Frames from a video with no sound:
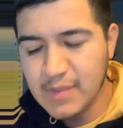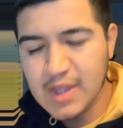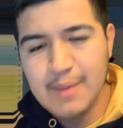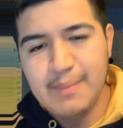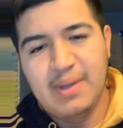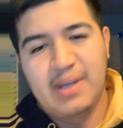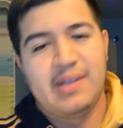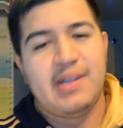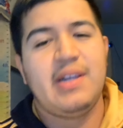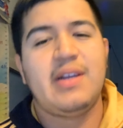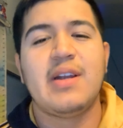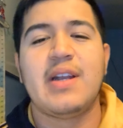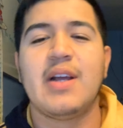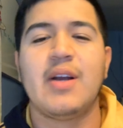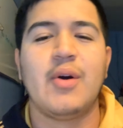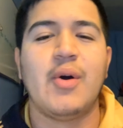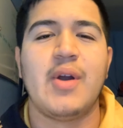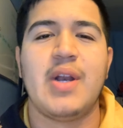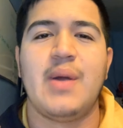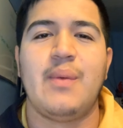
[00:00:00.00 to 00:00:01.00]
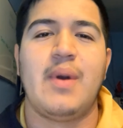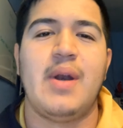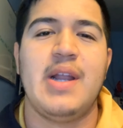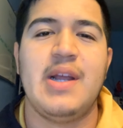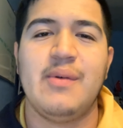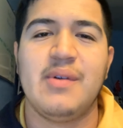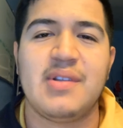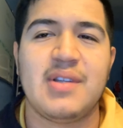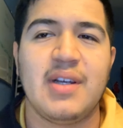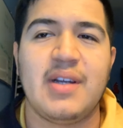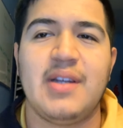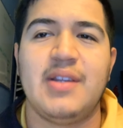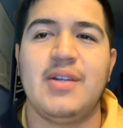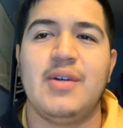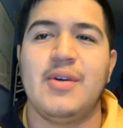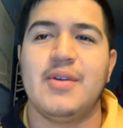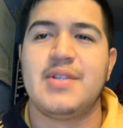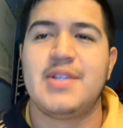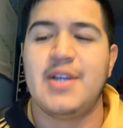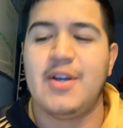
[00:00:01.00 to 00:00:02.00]
because he couldn't go anywhere. He was stuck in the
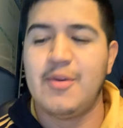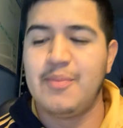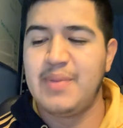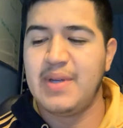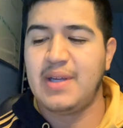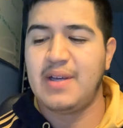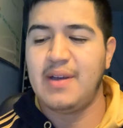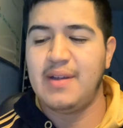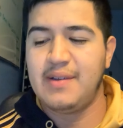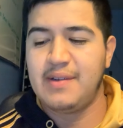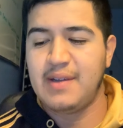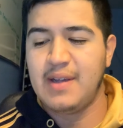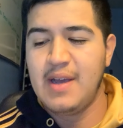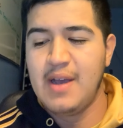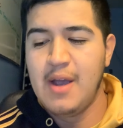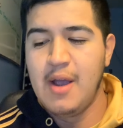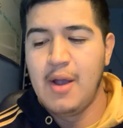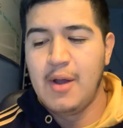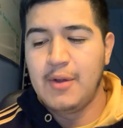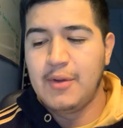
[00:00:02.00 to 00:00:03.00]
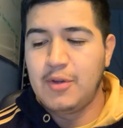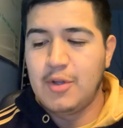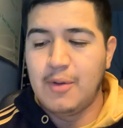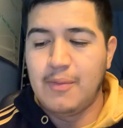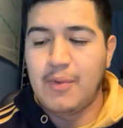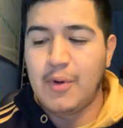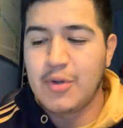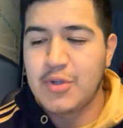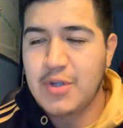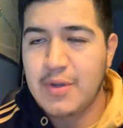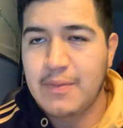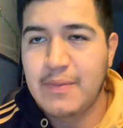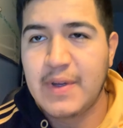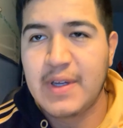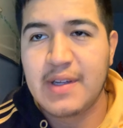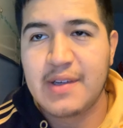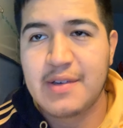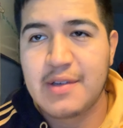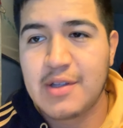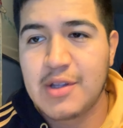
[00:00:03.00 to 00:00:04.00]
hotel because the
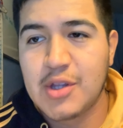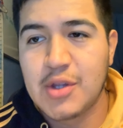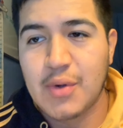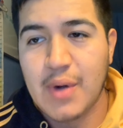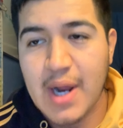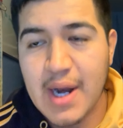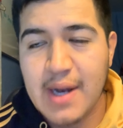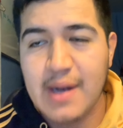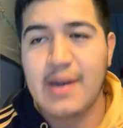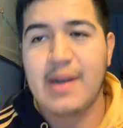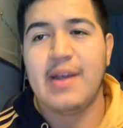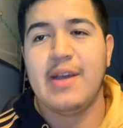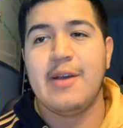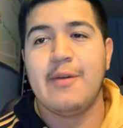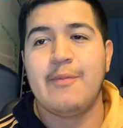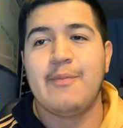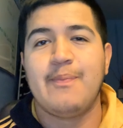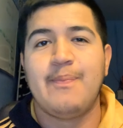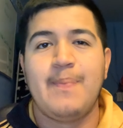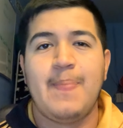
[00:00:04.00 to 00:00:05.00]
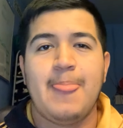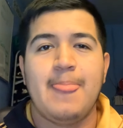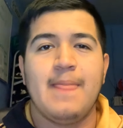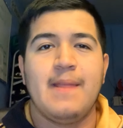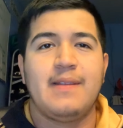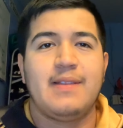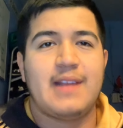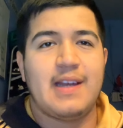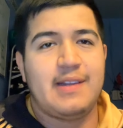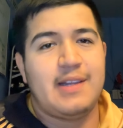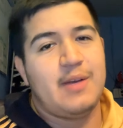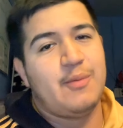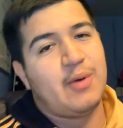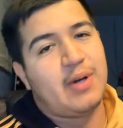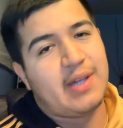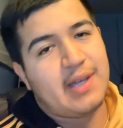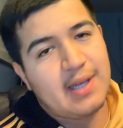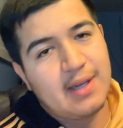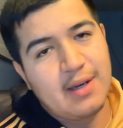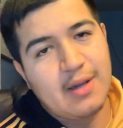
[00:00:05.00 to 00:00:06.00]
Bolsheviks threatened him that they
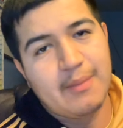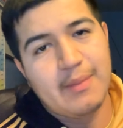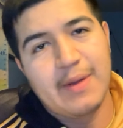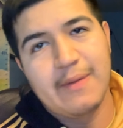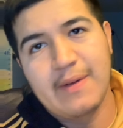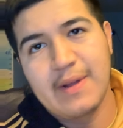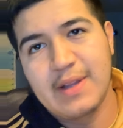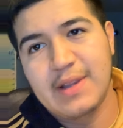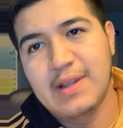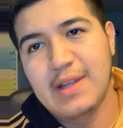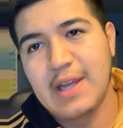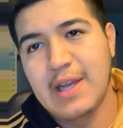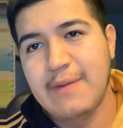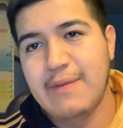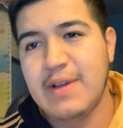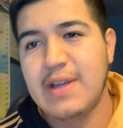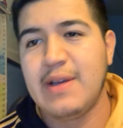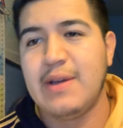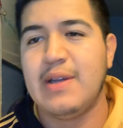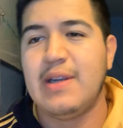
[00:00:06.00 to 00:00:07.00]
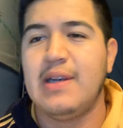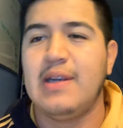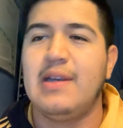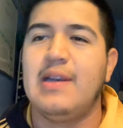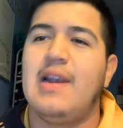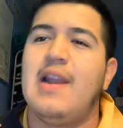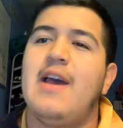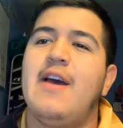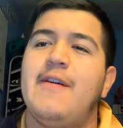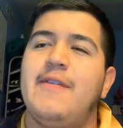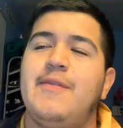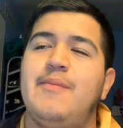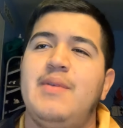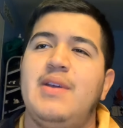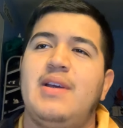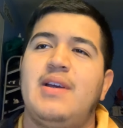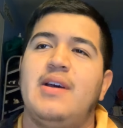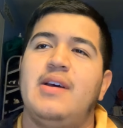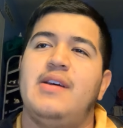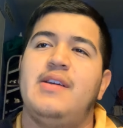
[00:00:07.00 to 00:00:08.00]
would kill him if he if he left
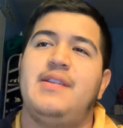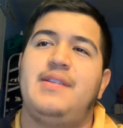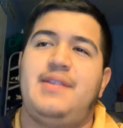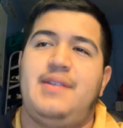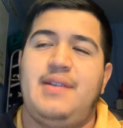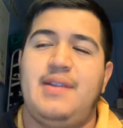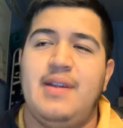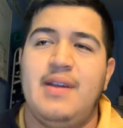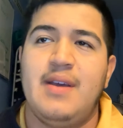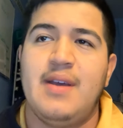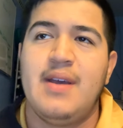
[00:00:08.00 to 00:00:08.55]
because